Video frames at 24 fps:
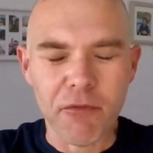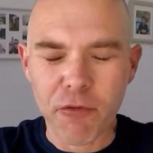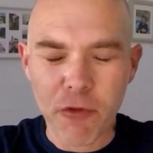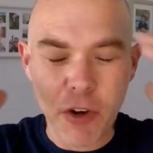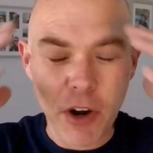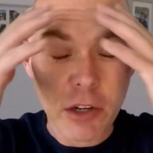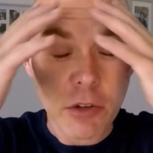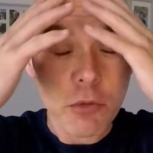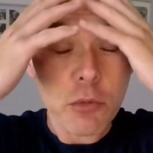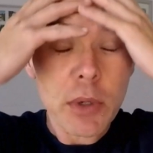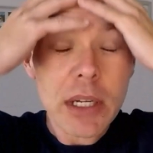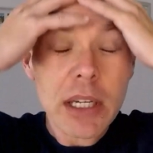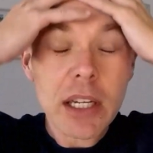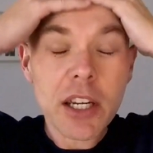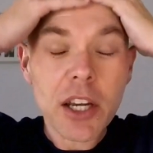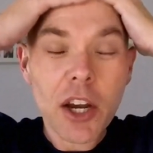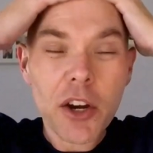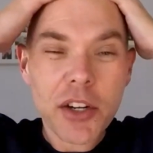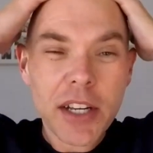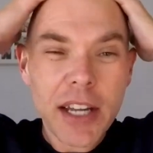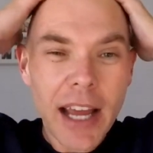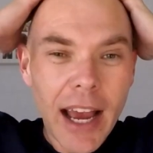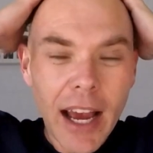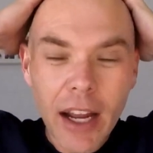friend, we could
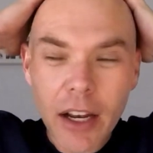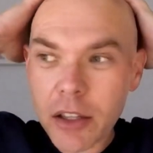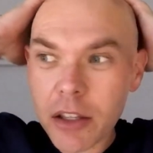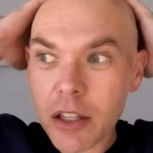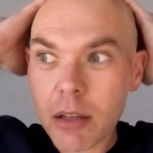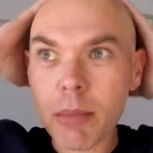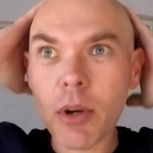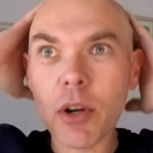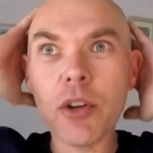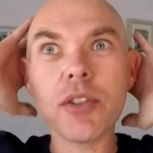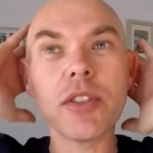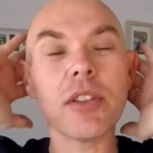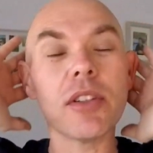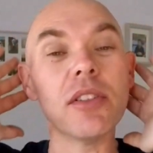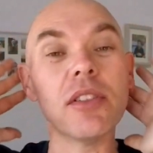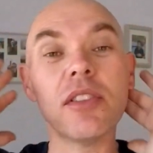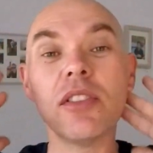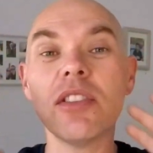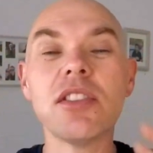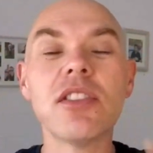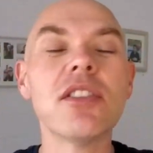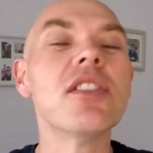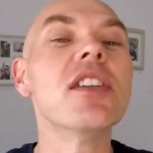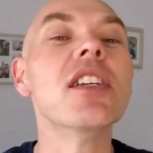go down the most
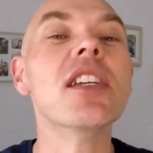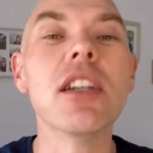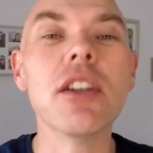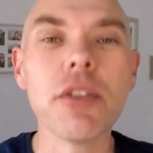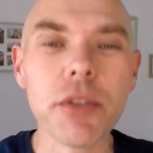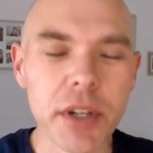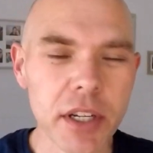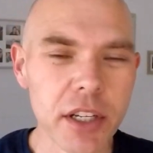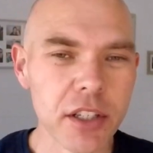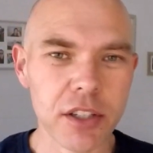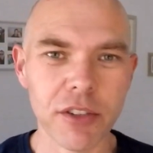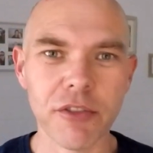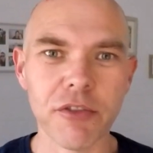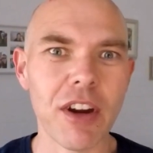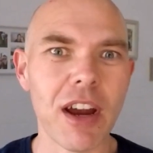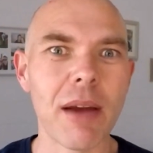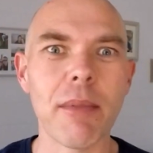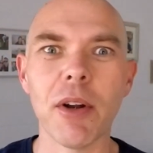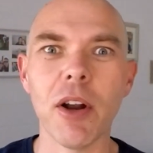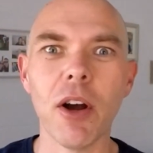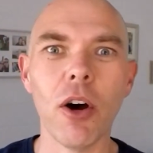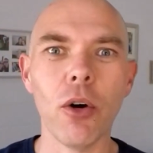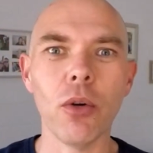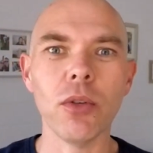serious of
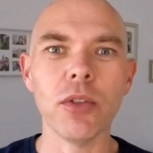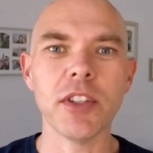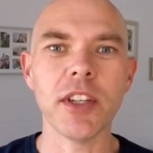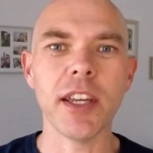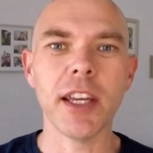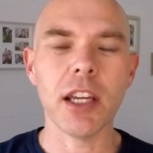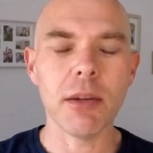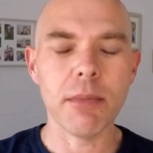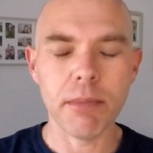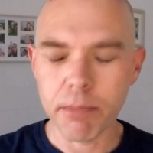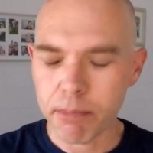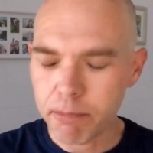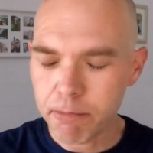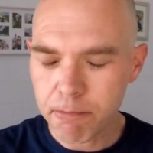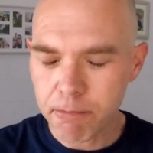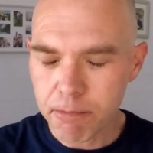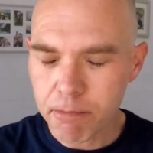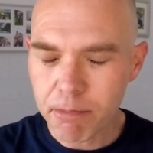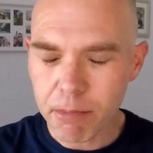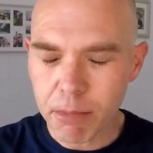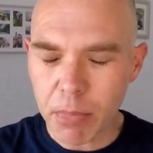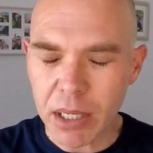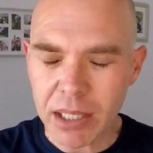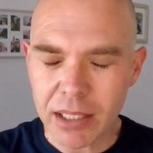rabbit holes here,
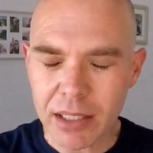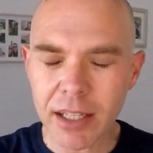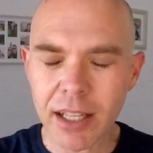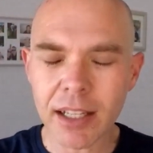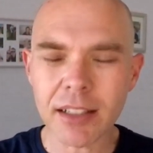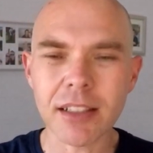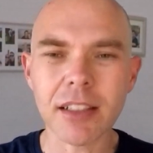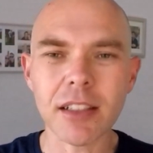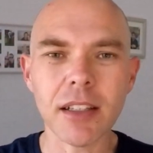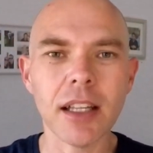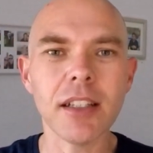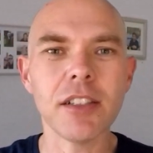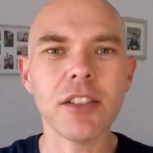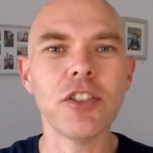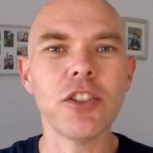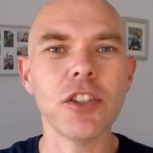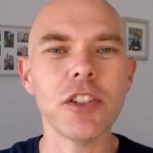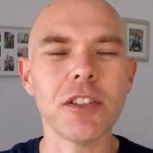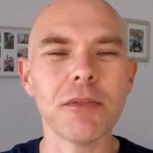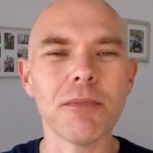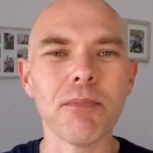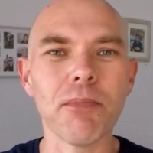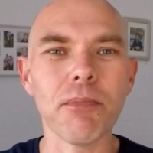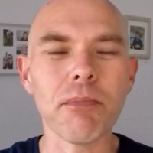but let's let's
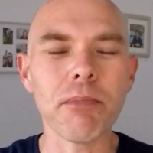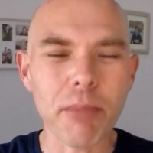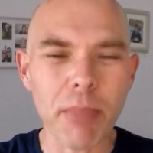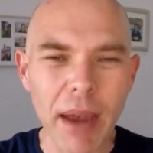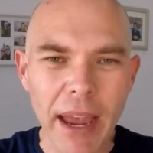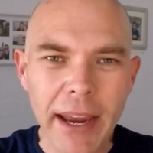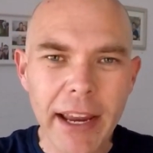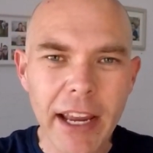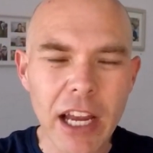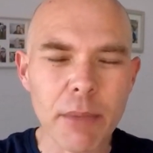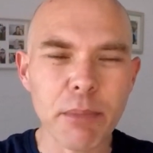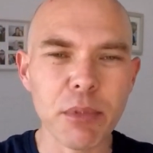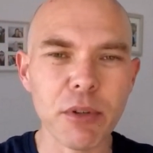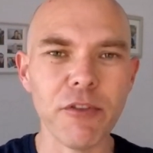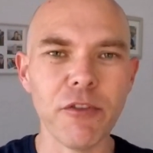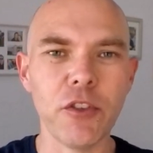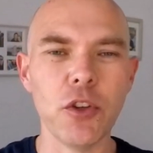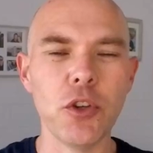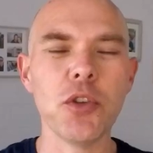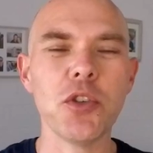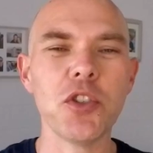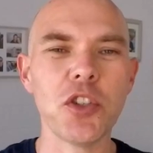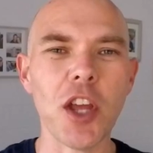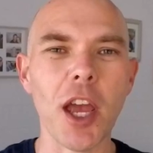just back up a
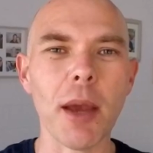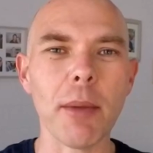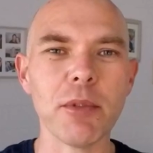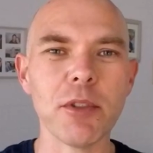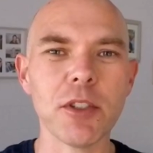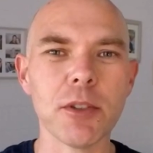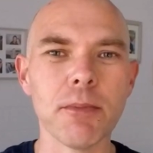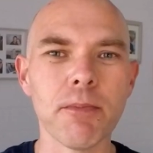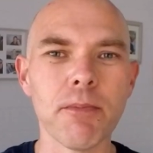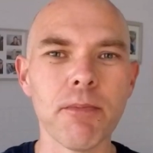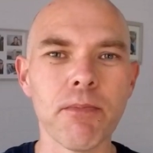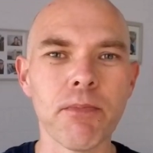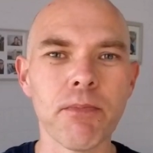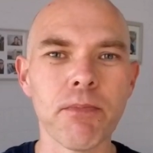few steps.